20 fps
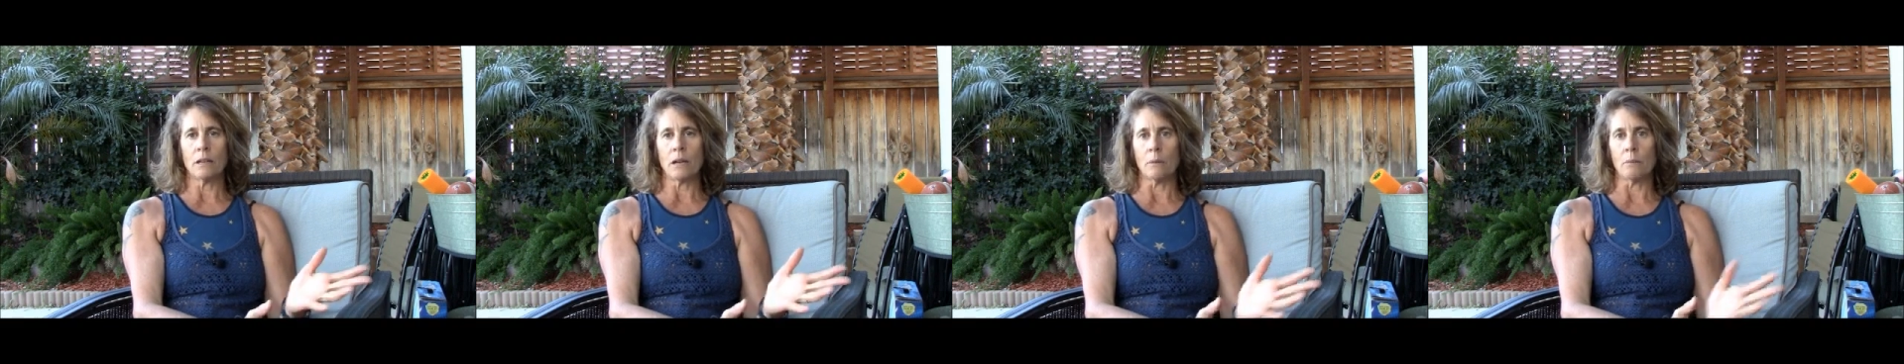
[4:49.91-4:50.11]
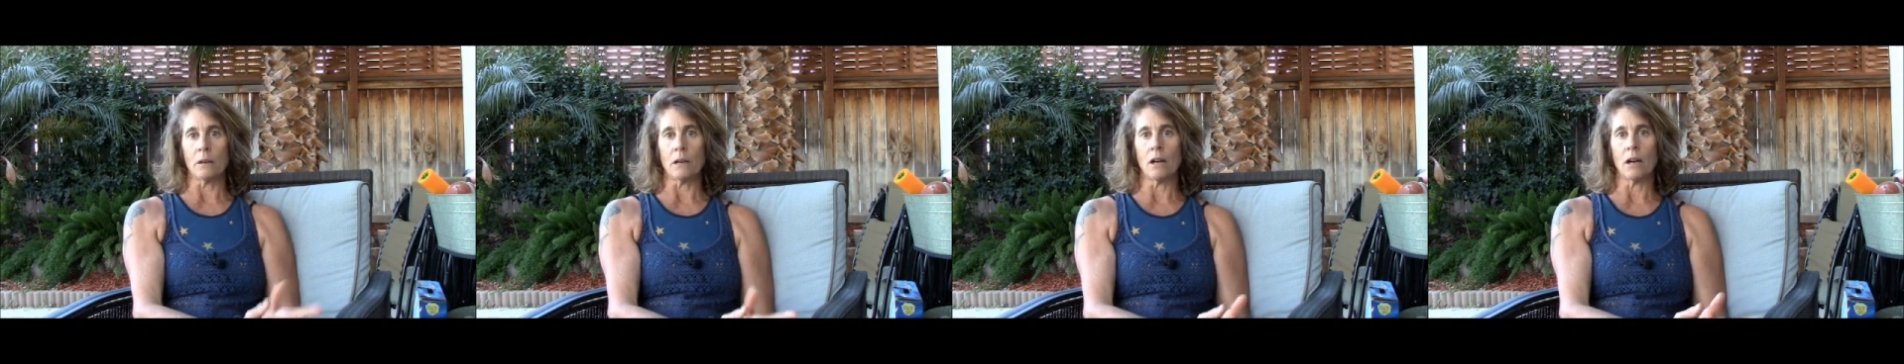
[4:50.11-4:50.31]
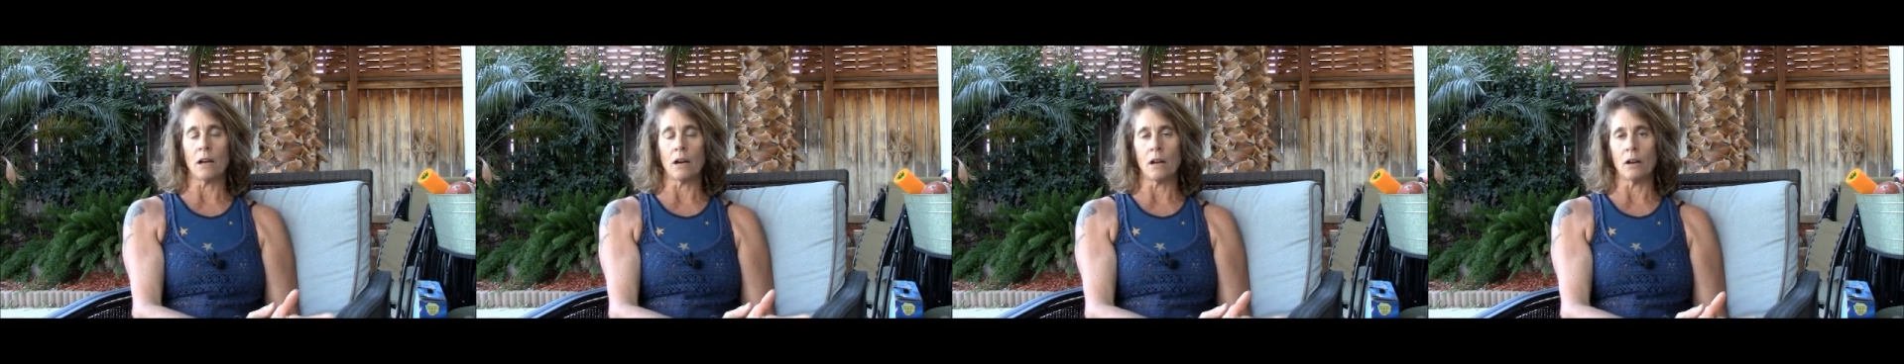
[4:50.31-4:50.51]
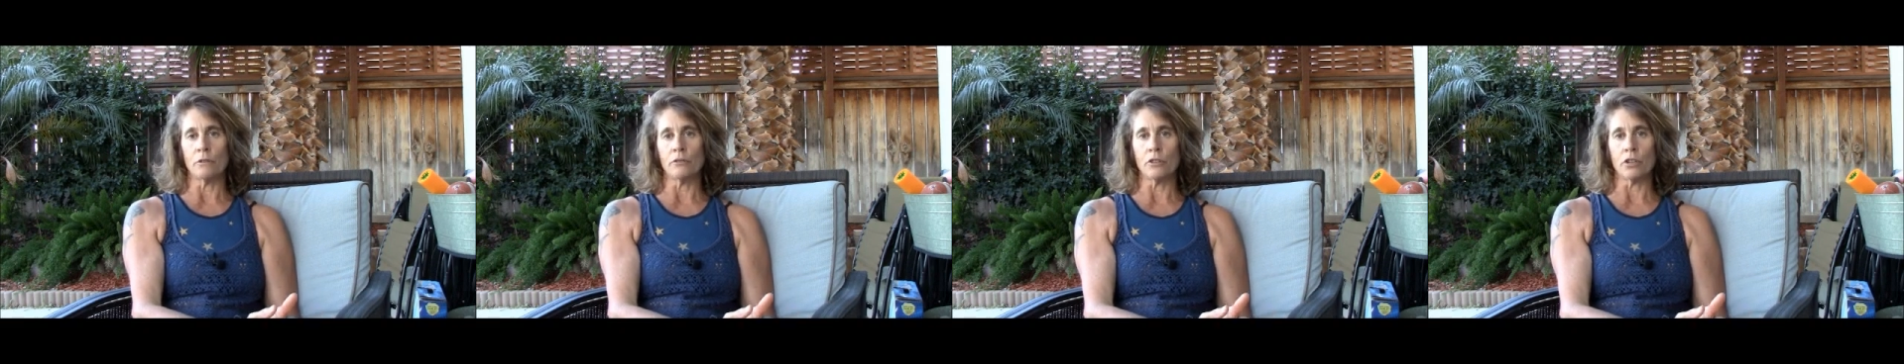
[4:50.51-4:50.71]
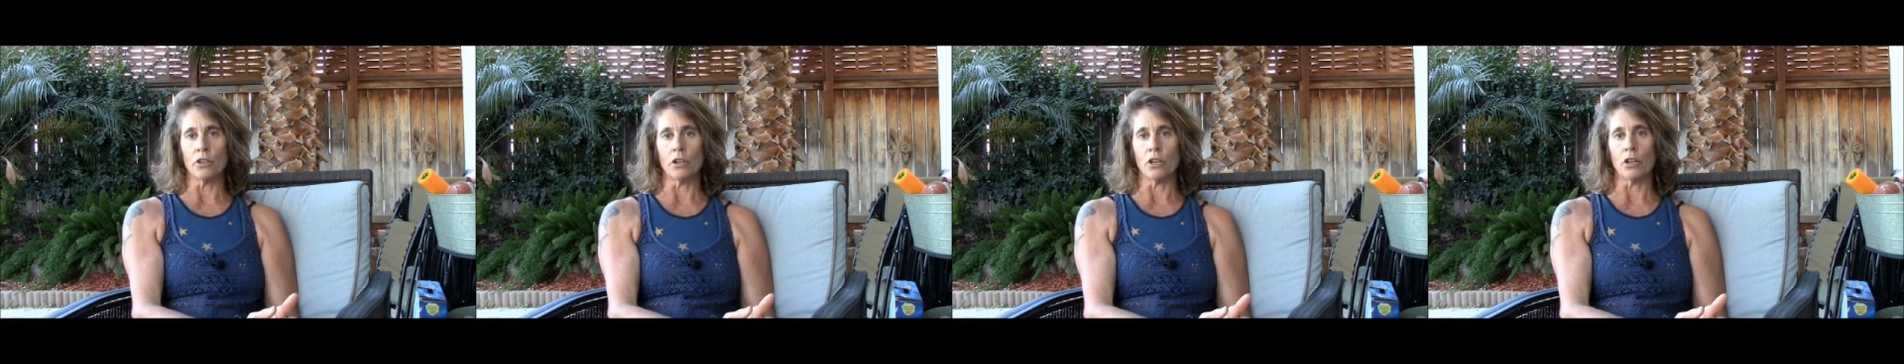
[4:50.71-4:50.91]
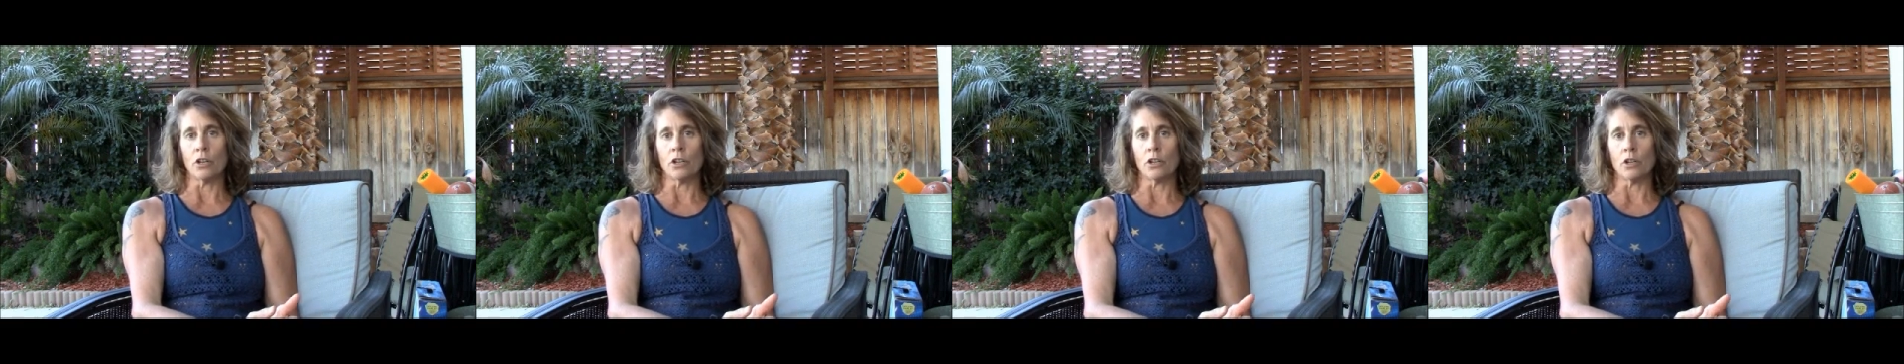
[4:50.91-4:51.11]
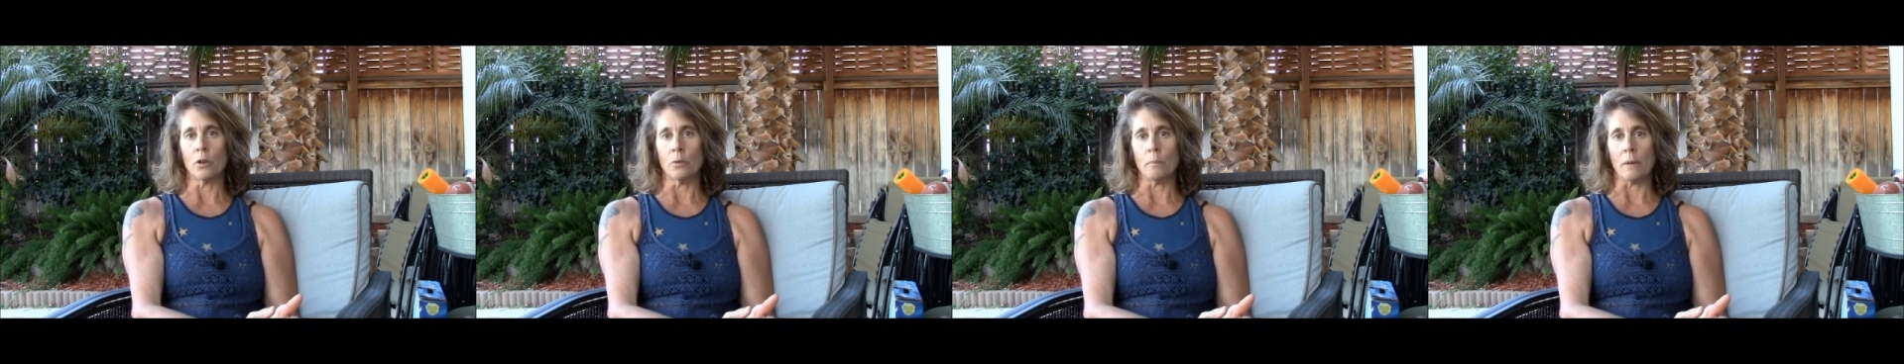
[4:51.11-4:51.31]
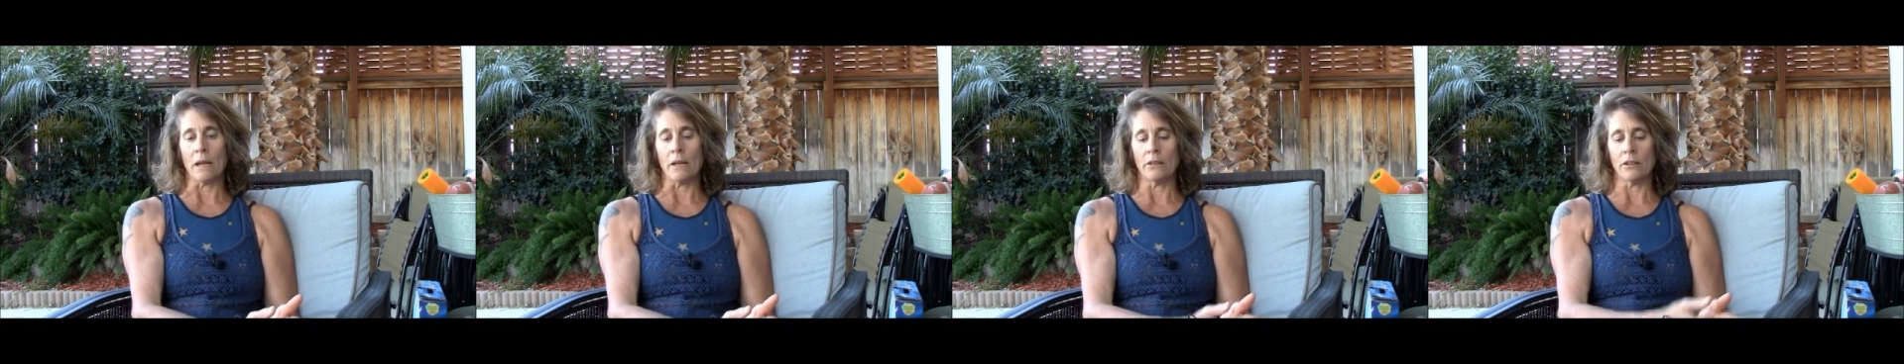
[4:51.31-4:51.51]
Can we cut off your
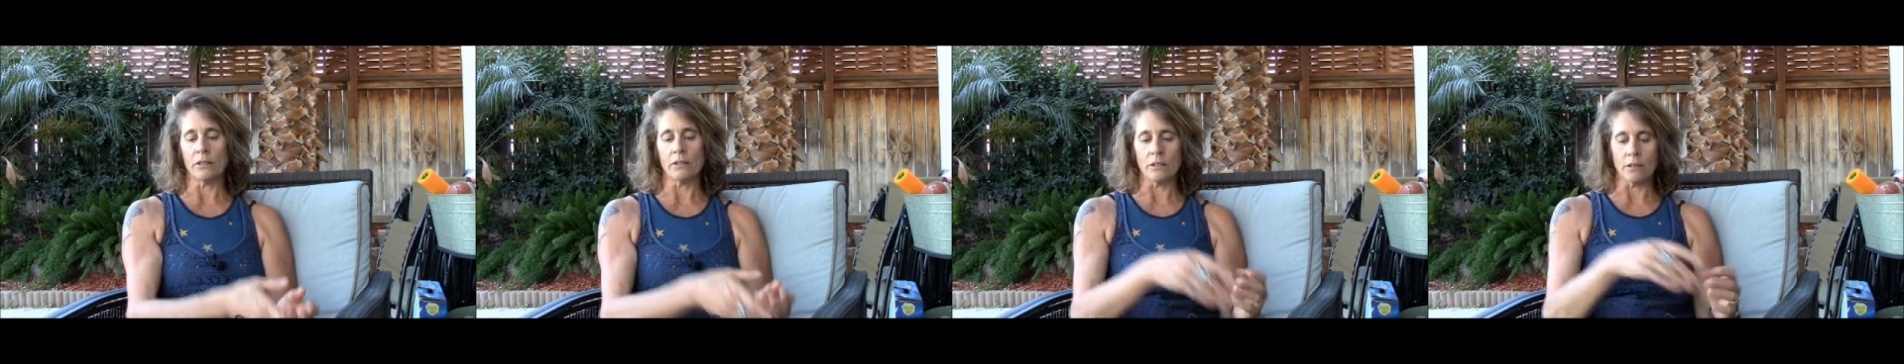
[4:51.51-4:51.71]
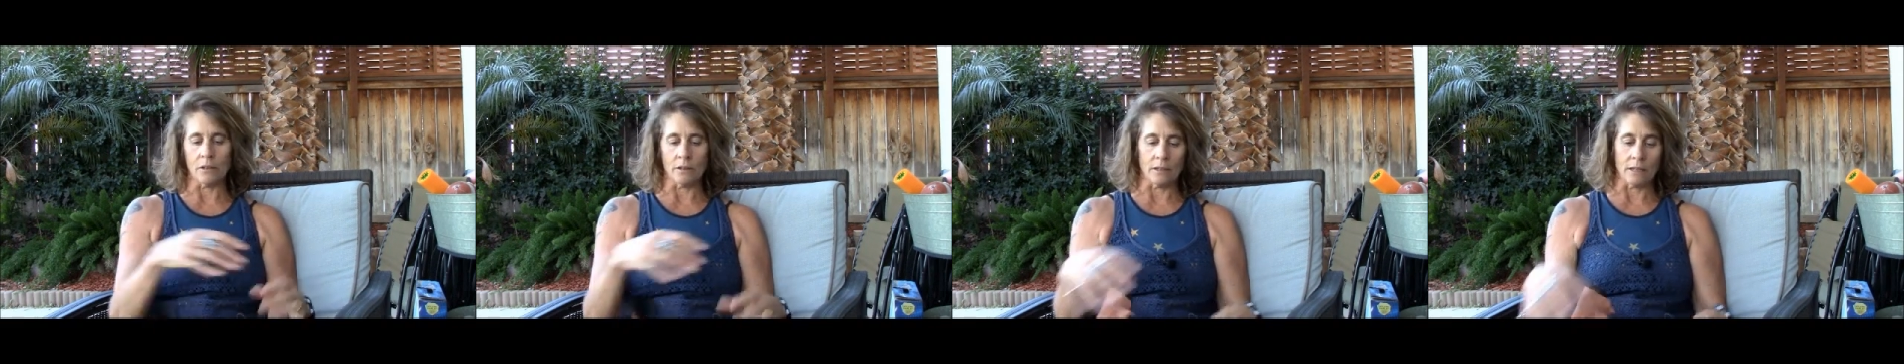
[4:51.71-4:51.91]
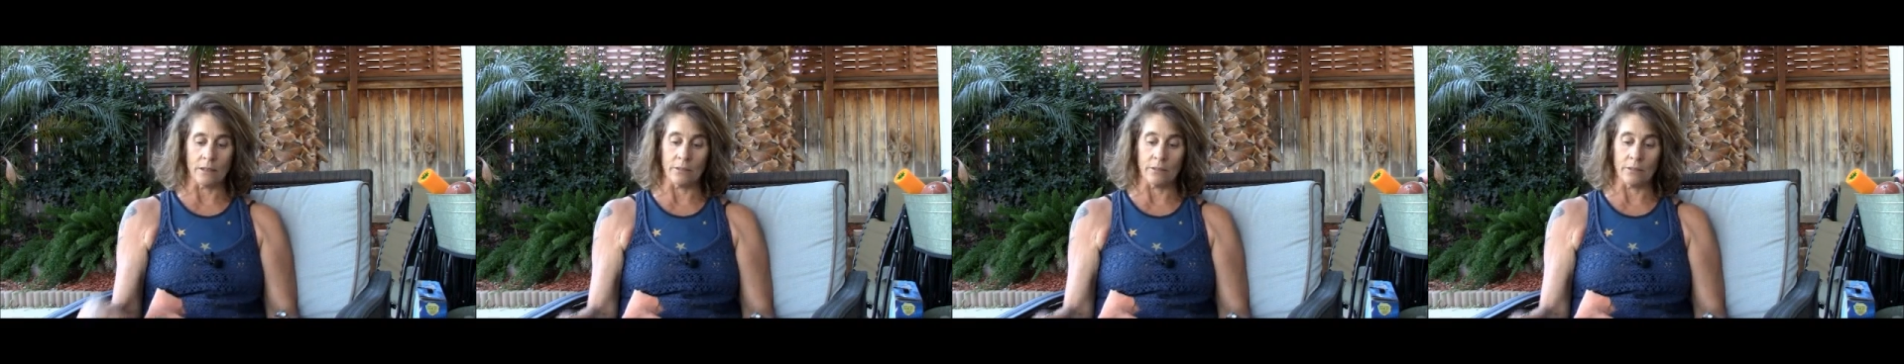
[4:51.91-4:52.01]
bathing suit?